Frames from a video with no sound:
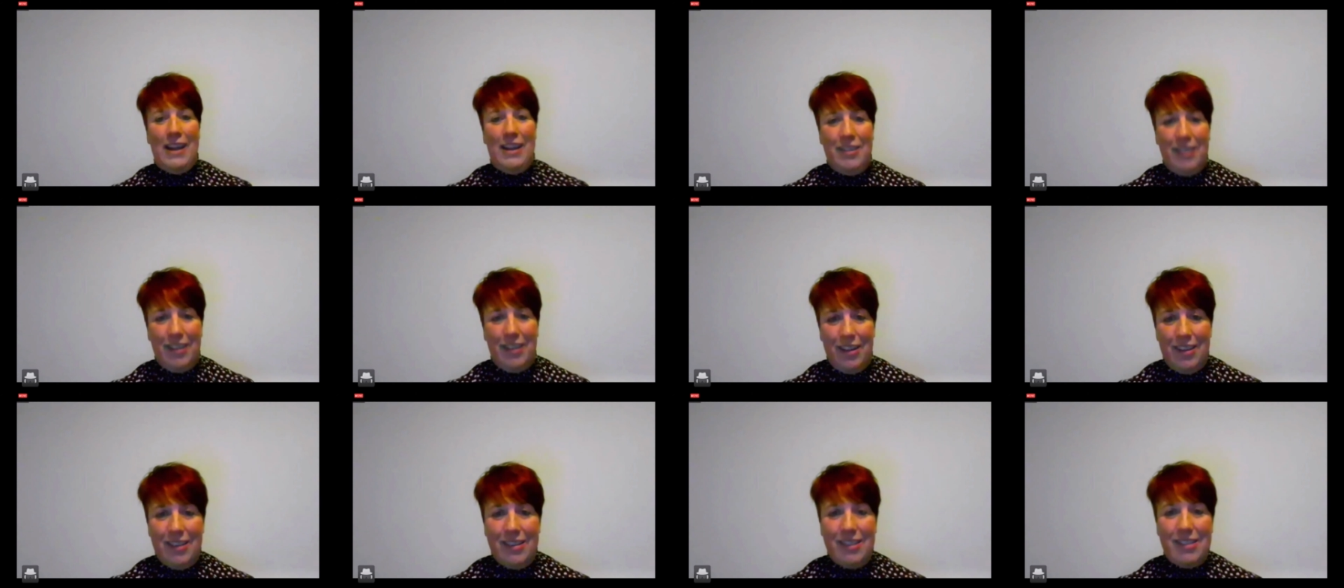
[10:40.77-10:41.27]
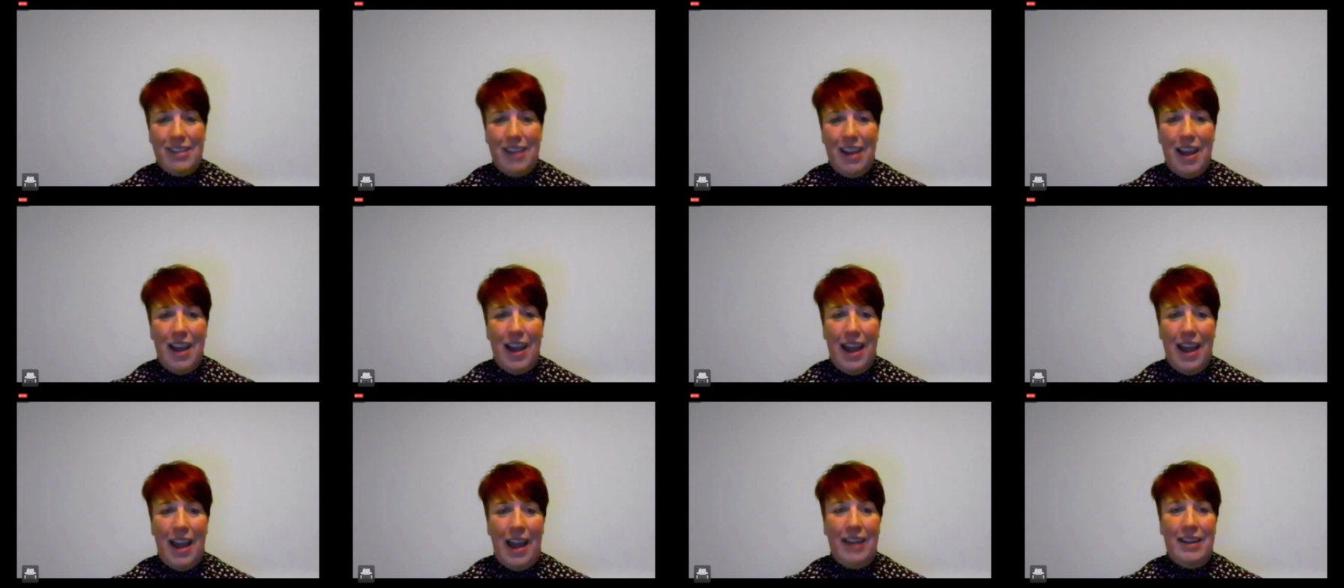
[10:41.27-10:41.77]
and
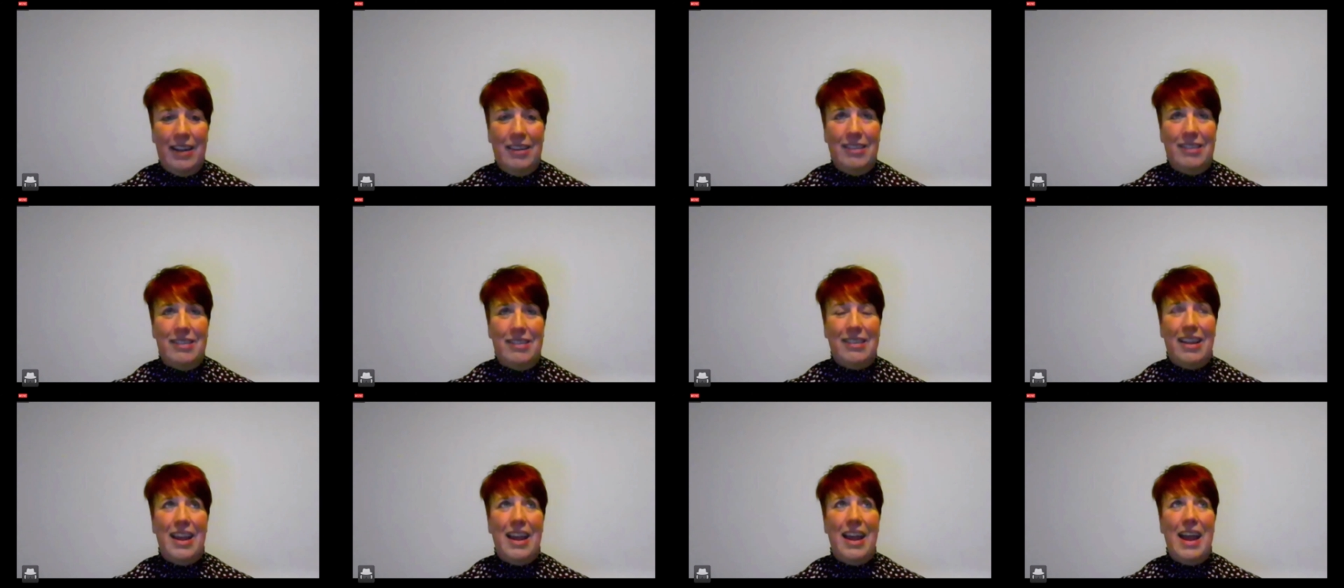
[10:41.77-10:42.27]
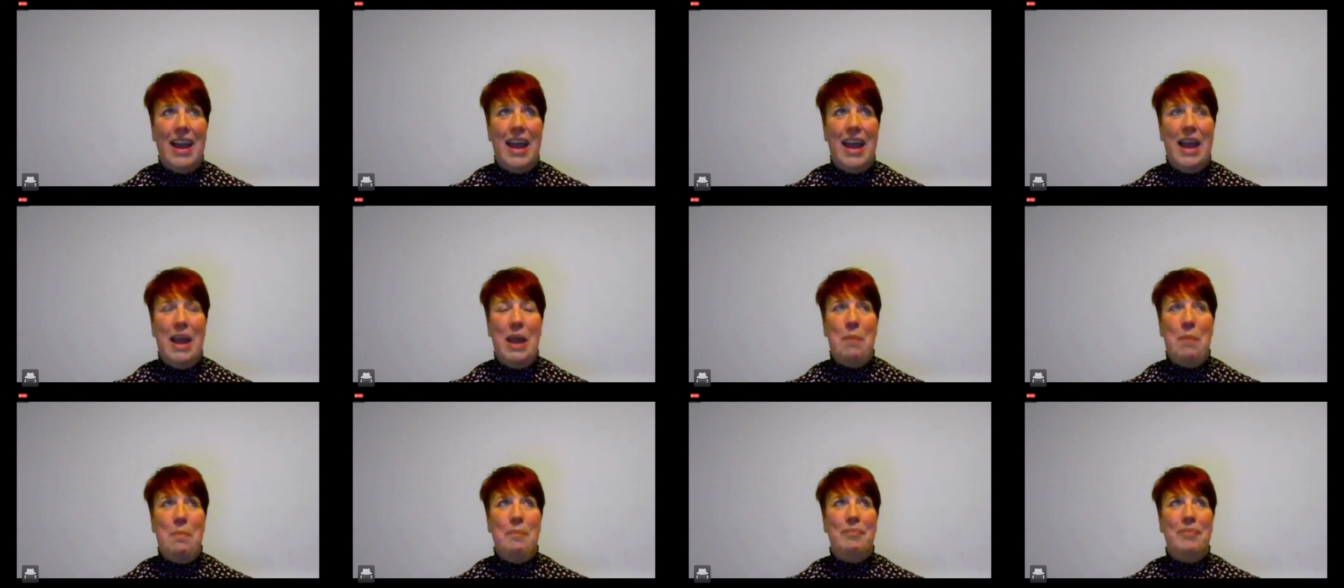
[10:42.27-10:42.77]
as um,
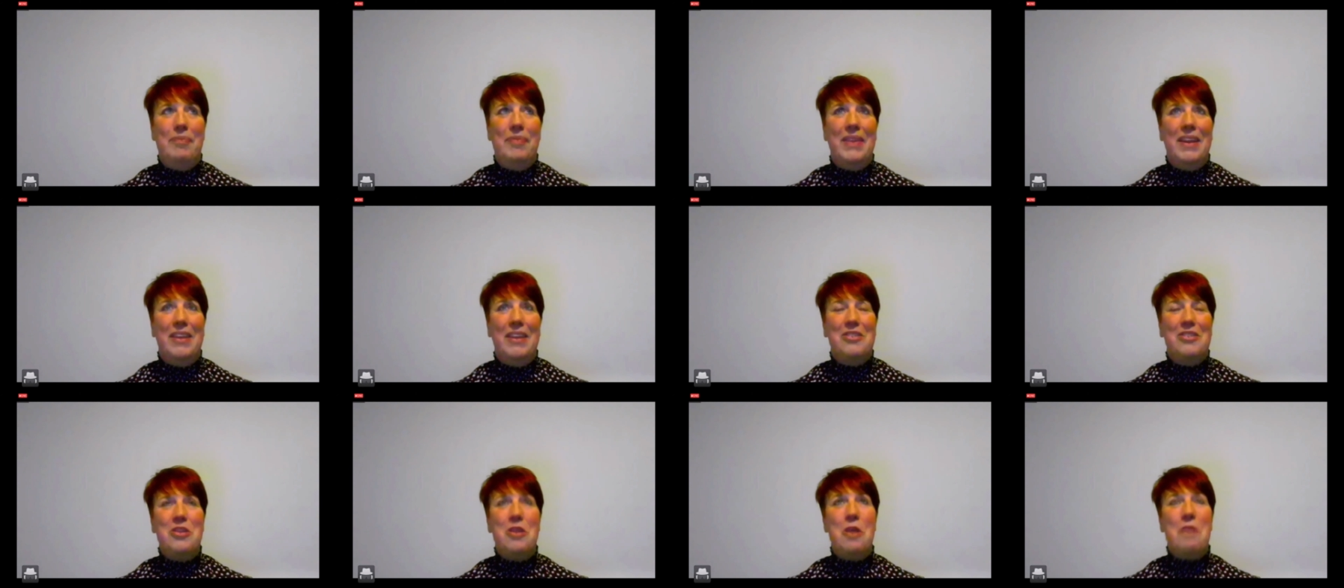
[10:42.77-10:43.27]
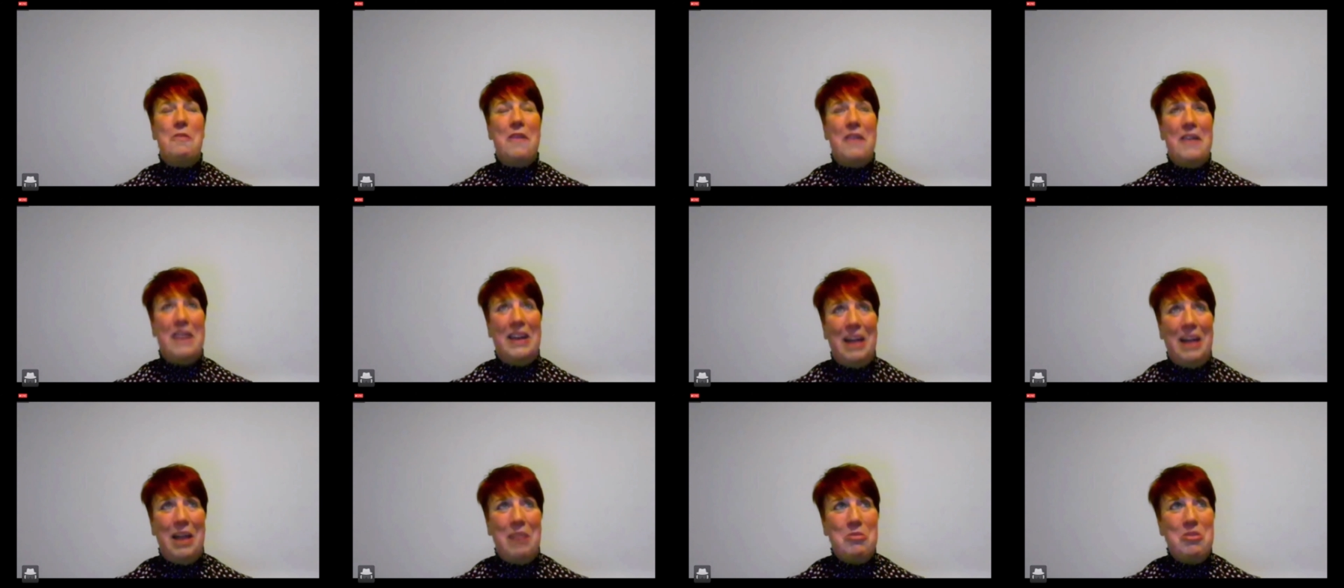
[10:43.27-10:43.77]
um, not
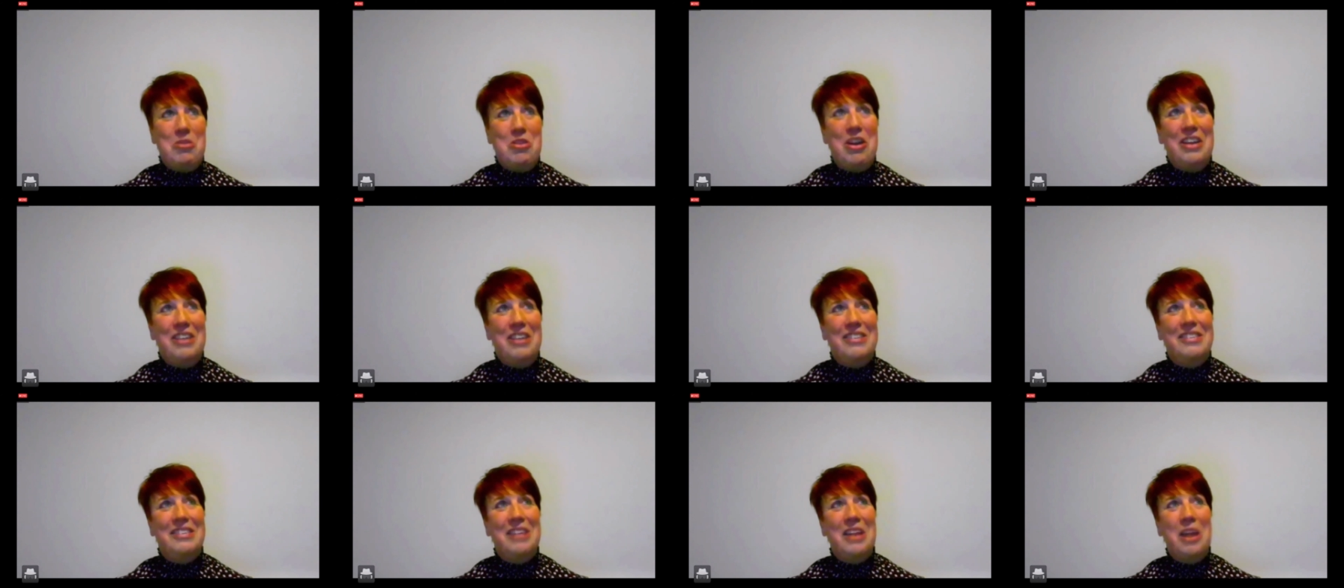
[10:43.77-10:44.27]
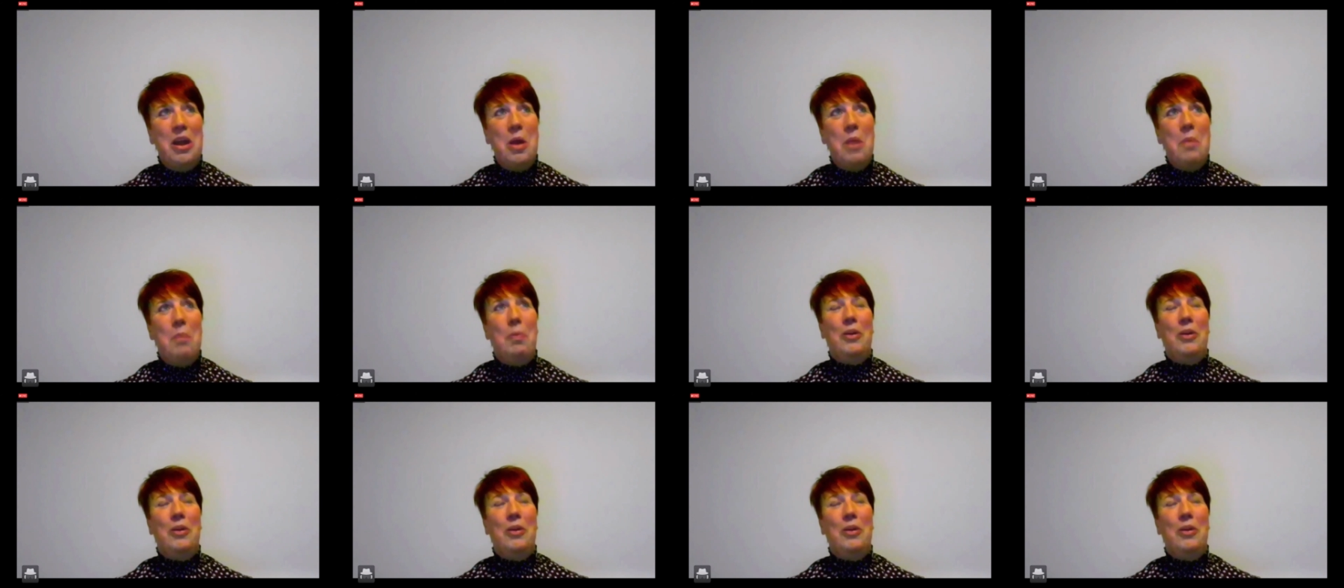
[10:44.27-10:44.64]
very glamorous,